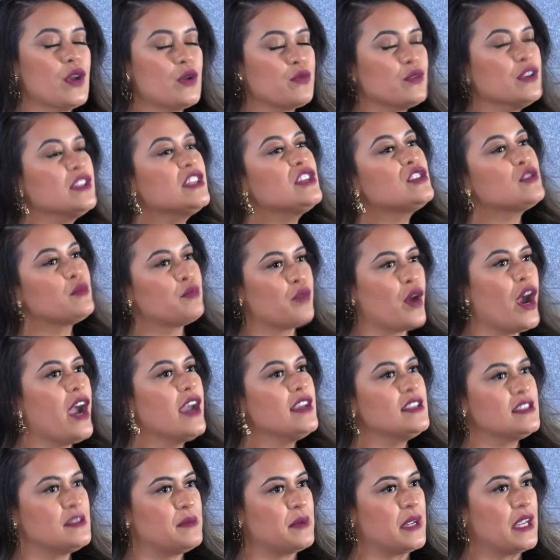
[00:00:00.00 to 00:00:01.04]
it really
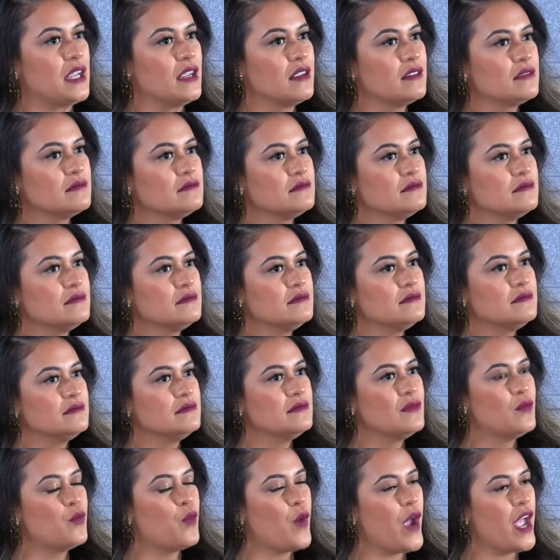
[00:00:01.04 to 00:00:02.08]
surprised me
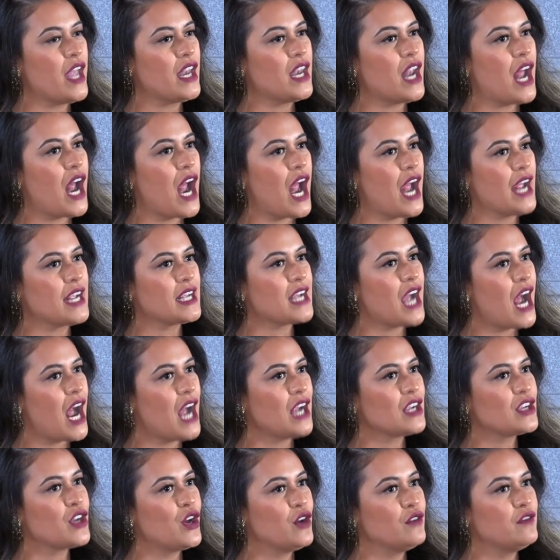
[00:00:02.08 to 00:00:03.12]
when I
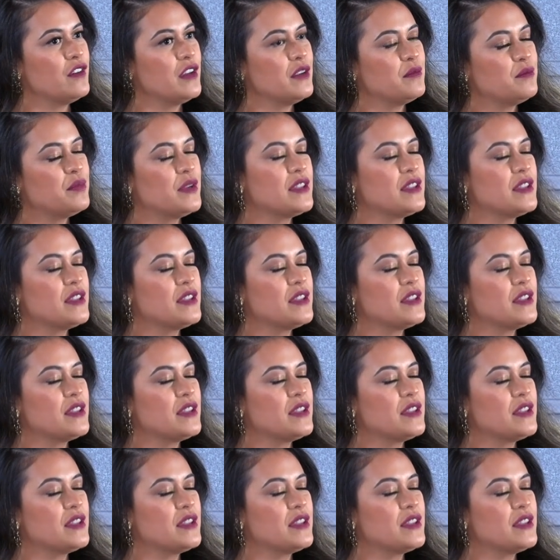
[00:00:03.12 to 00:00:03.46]
got COVID.